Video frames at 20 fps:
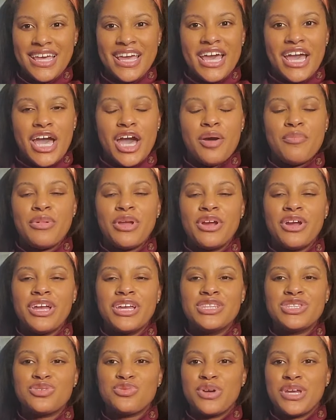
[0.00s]

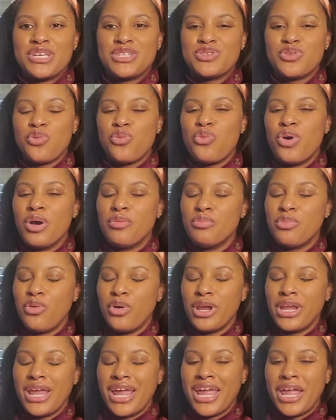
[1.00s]
Americans waste
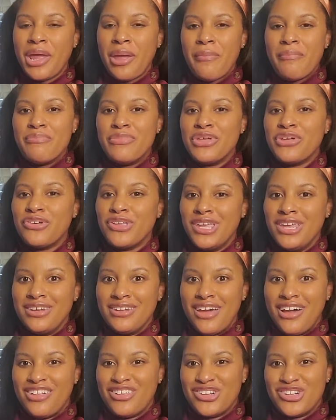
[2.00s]
$1.8 billion
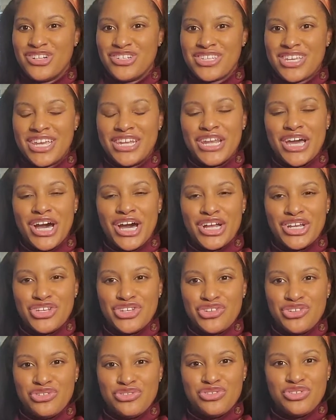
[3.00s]
in
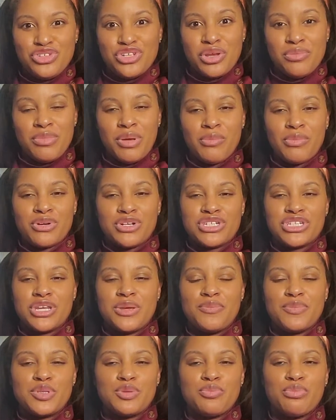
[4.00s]
unused gym
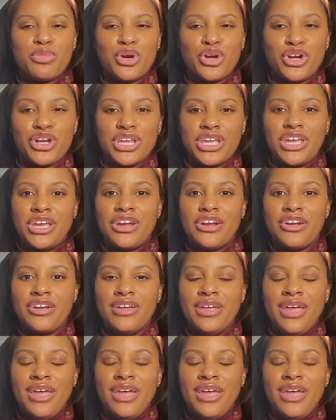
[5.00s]
memberships per year,